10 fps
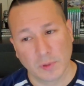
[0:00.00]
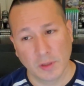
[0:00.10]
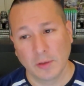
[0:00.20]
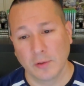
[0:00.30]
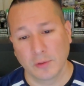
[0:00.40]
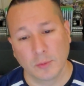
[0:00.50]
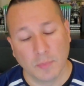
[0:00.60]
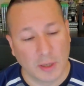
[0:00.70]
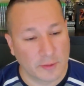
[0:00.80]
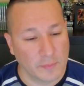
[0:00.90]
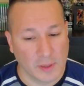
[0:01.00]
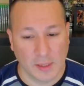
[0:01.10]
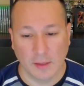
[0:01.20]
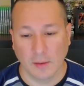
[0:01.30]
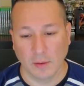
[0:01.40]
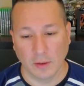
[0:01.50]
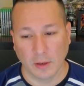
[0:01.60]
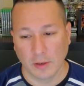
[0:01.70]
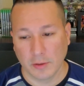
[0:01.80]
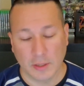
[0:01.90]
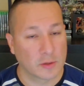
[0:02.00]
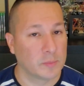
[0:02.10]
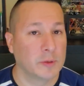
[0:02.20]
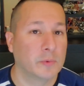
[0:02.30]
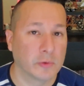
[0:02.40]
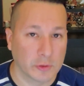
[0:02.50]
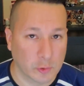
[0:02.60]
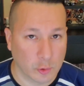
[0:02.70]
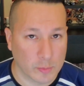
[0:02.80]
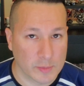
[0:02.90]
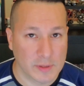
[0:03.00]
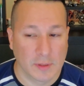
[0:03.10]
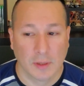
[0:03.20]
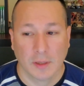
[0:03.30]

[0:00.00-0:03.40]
your bunkmate or the other people in the dorms.